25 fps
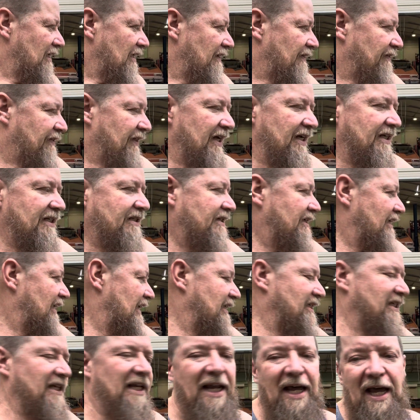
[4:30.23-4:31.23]
This
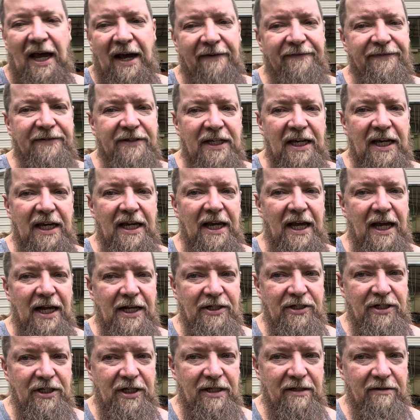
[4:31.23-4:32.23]
is an FT
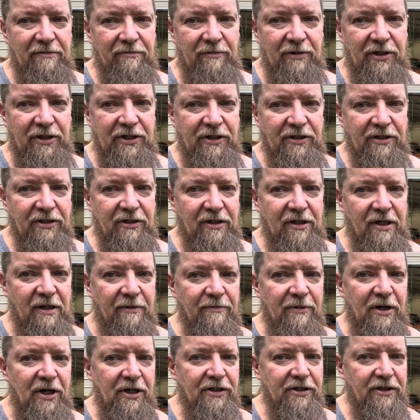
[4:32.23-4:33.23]
engine, which is a
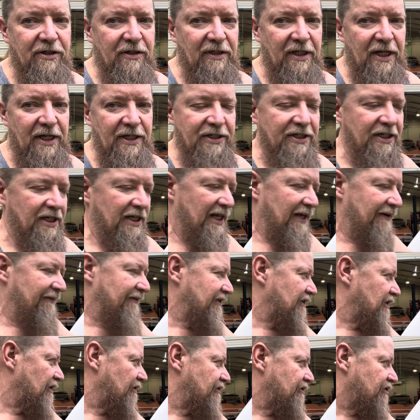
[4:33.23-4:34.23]
commercial engine. Even
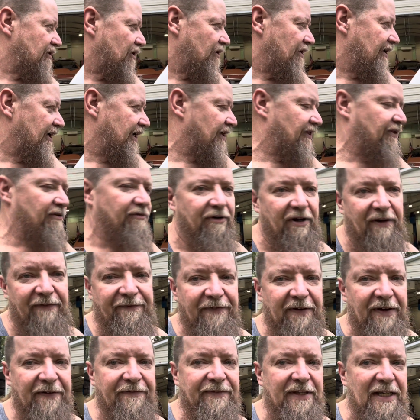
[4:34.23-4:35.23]
though it's only a
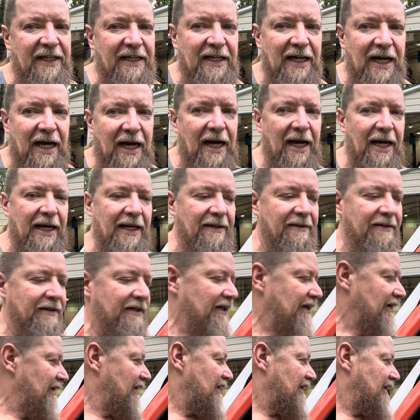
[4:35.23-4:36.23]
359,
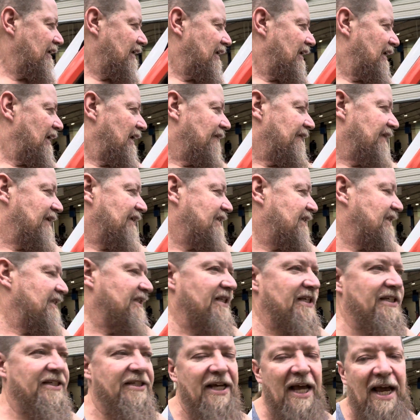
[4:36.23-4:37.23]
this is
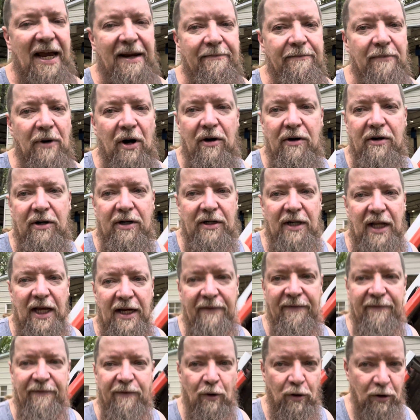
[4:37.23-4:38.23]
the same motor like
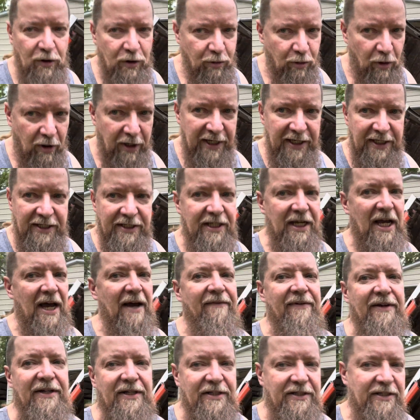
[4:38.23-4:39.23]

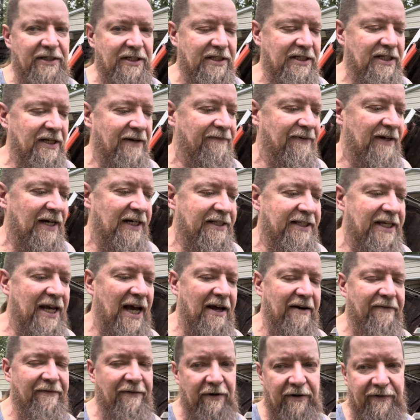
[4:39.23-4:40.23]
427s and stuff like
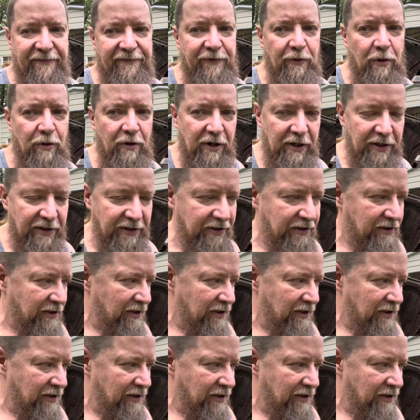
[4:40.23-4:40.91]
that on Fords.